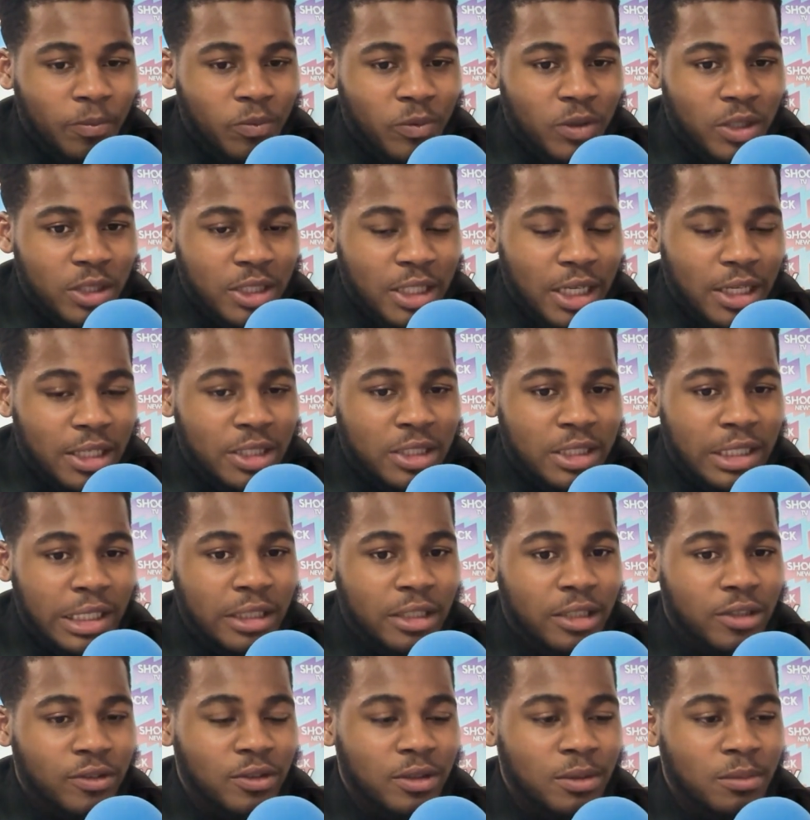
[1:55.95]
set the
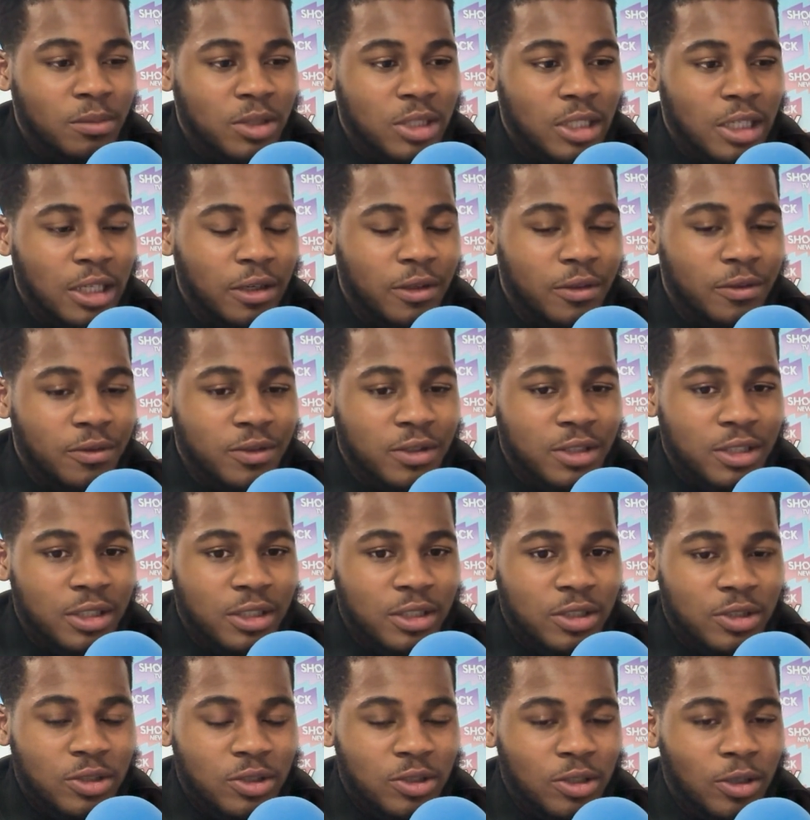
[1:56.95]
standards for themselves.
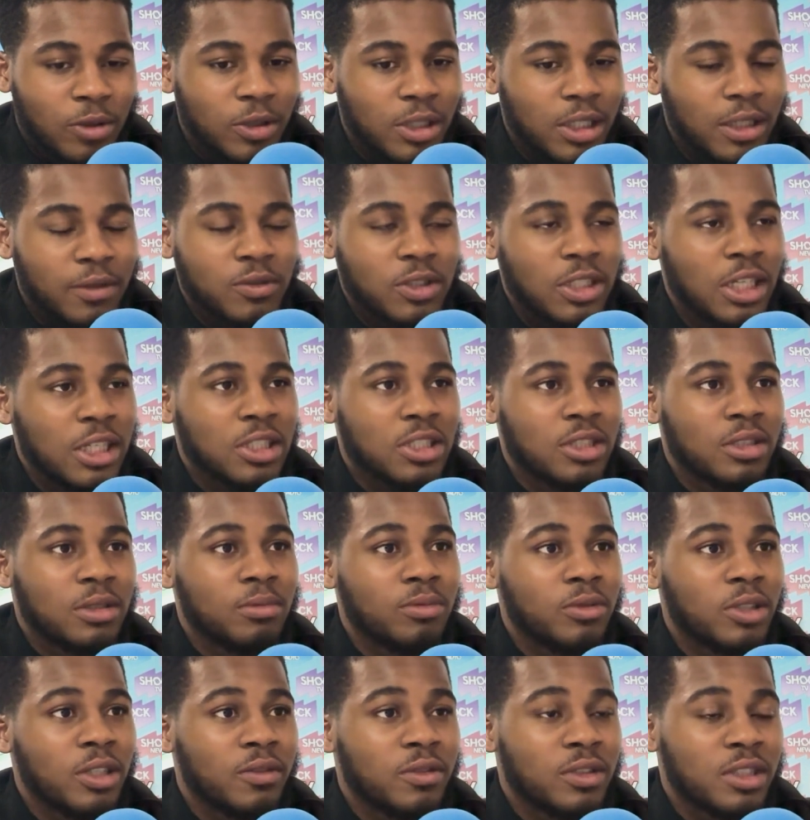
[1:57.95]
Don't give Chester a
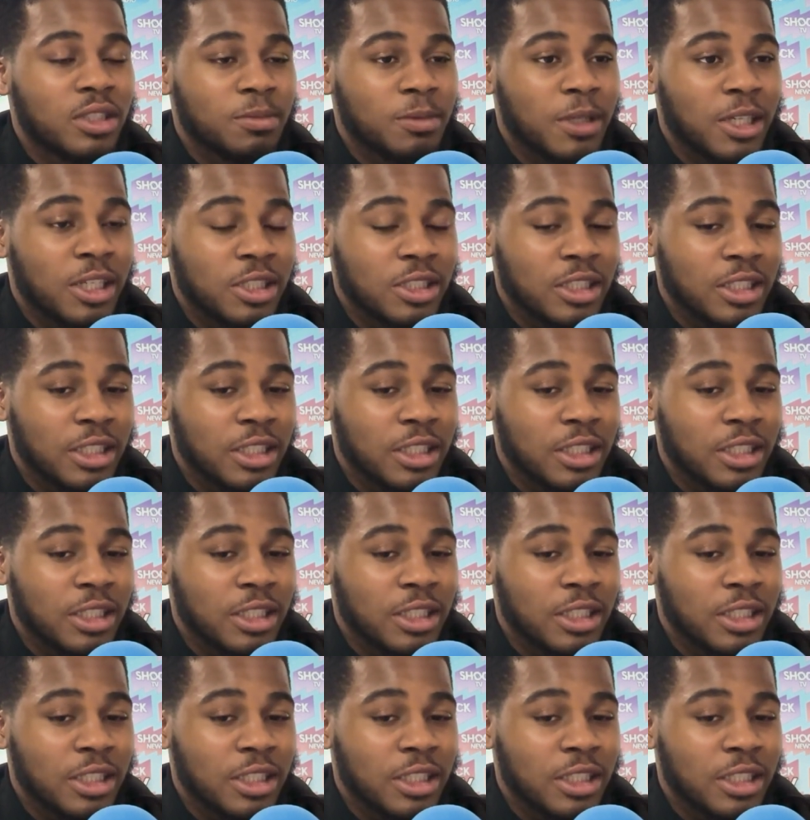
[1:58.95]
breathing space,